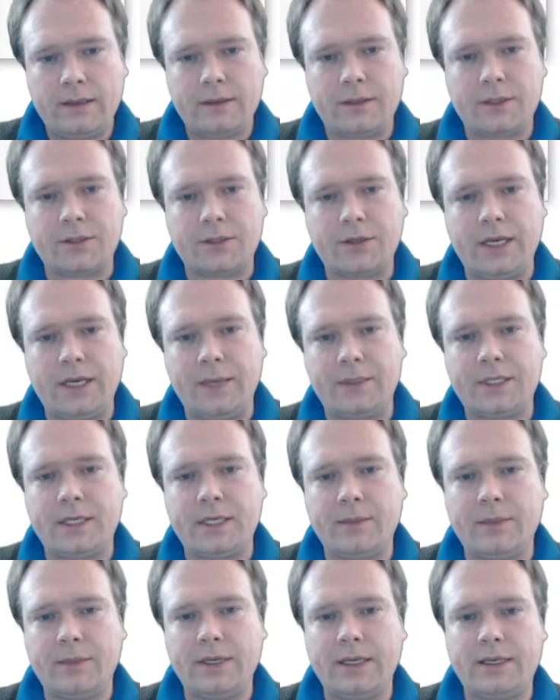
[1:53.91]
Just to keep it
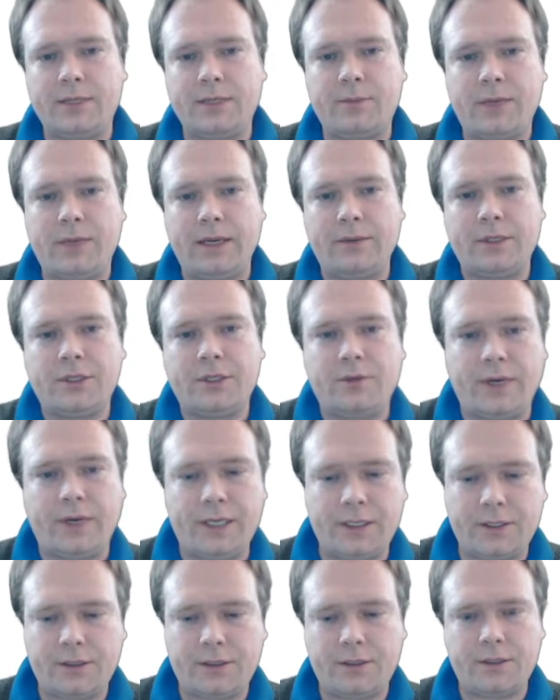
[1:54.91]
simple, let us play with
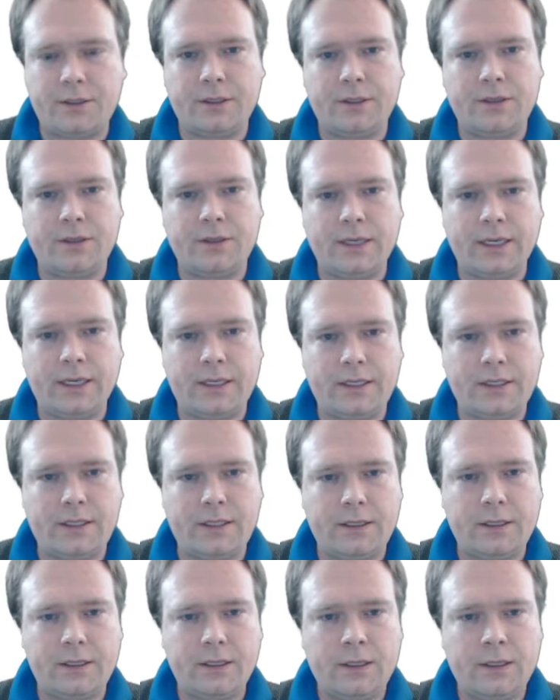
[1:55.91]
strings tonight.